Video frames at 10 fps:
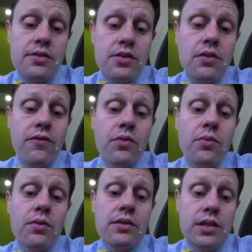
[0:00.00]
And so if
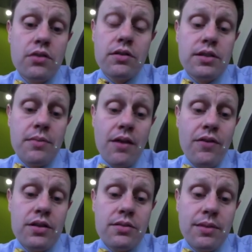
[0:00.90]
you decrease the amount of
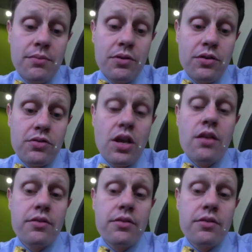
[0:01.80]
histamine produced,